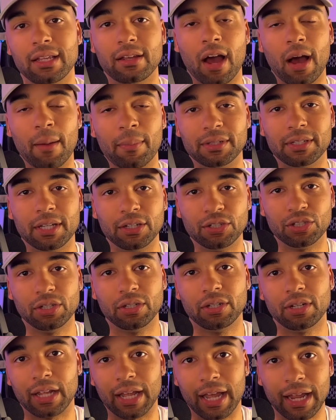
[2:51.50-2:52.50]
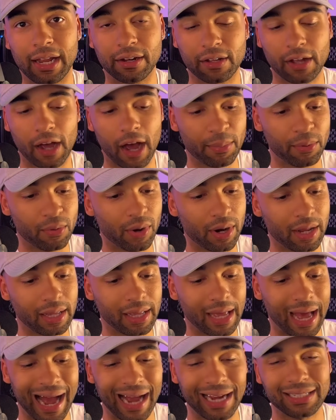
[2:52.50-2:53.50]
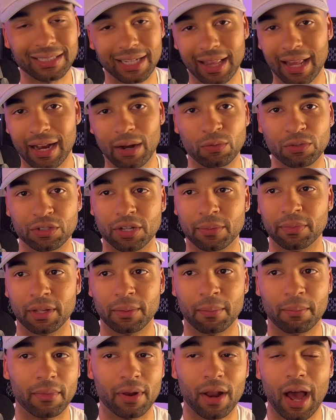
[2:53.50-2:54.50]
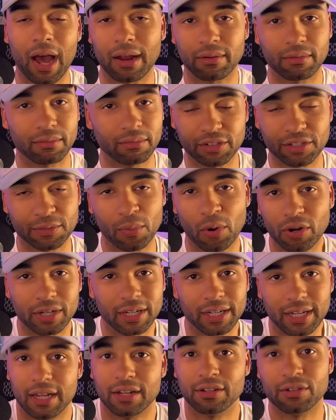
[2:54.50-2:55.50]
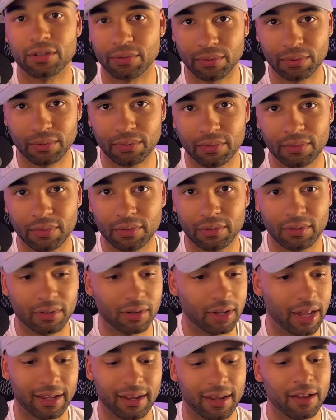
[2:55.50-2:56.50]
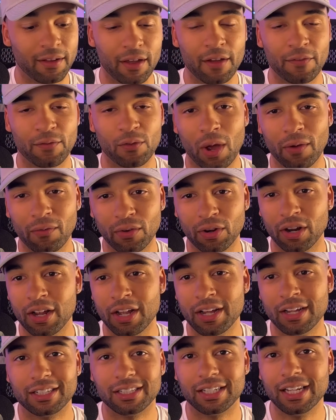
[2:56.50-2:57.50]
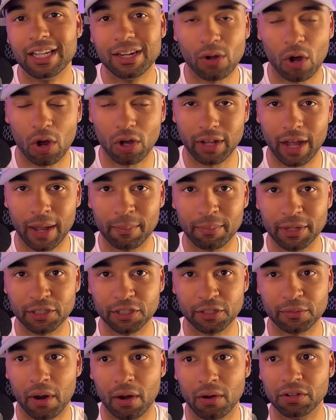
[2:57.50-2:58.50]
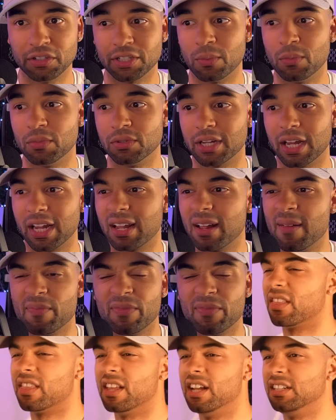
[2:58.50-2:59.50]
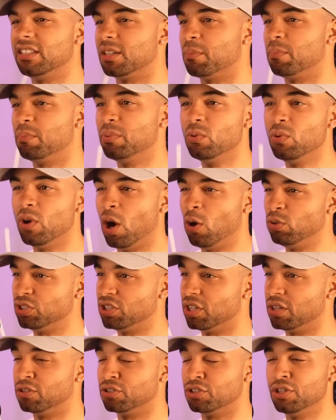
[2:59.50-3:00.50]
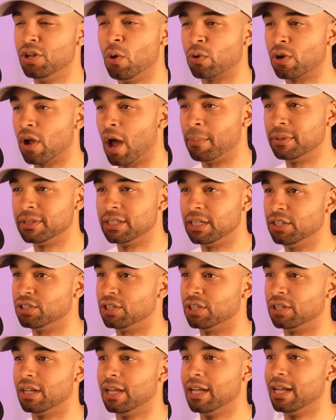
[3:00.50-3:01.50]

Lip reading: competition in copywriting, I'd say that it was something not smart to get into. Like if you ever see an online business model and someone's like, it's a blue ocean, there's no competition,